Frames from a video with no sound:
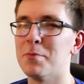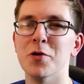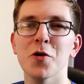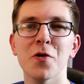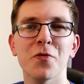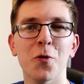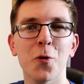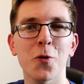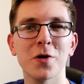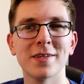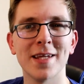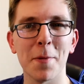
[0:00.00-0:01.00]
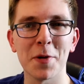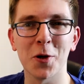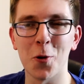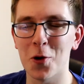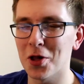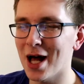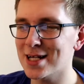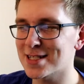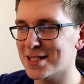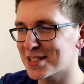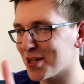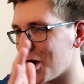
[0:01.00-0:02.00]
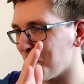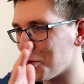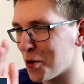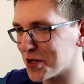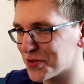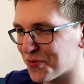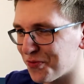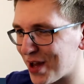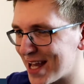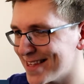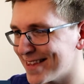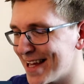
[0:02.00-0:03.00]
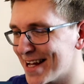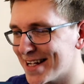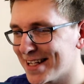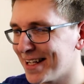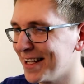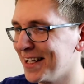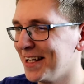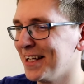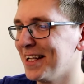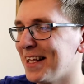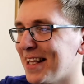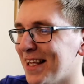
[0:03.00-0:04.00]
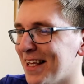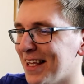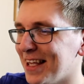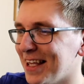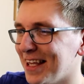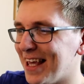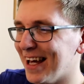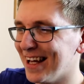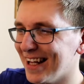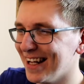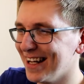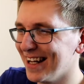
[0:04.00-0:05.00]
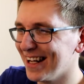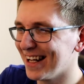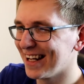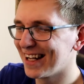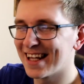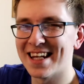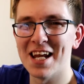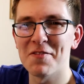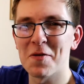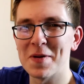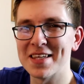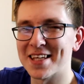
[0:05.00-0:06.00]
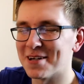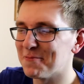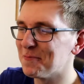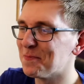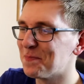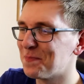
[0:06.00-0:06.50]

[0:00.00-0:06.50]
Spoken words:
Beautiful, typical classic Star Wars fade there. Can never beat it.